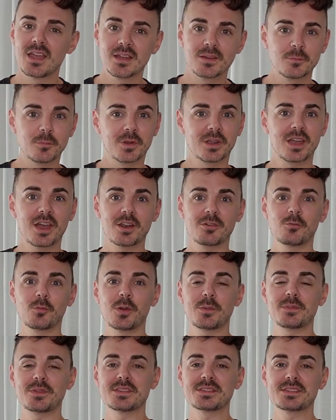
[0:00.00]
we're gonna
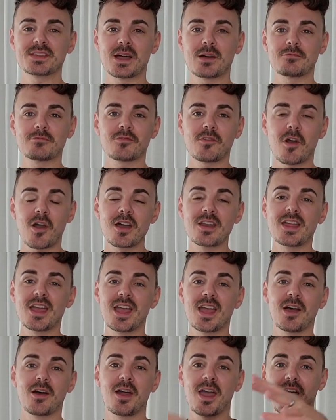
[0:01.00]
whip this up right
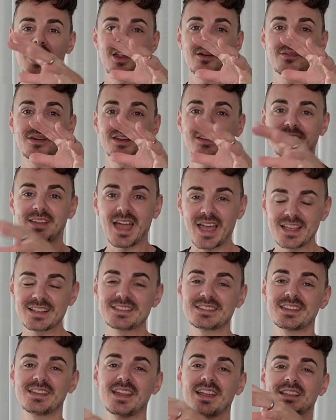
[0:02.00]
now, and I'm gonna
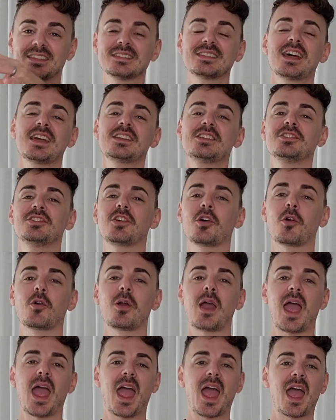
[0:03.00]
taste it and let you know
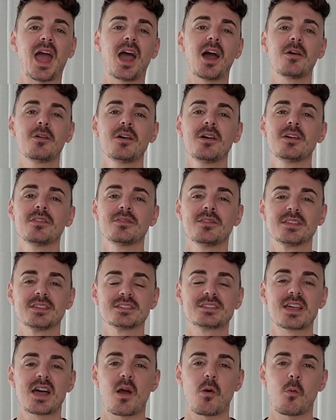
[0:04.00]
how
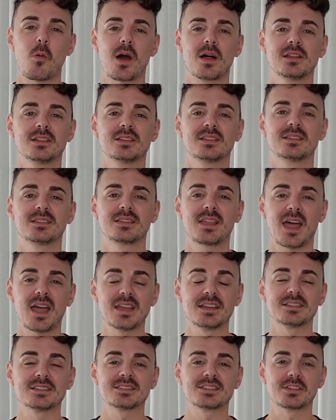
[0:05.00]
this one
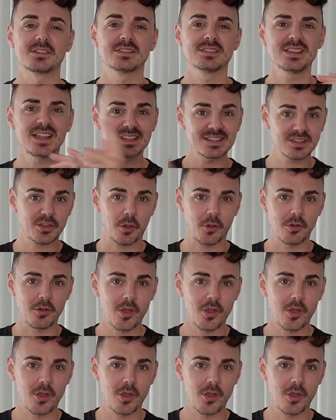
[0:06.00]
tastes. So let's go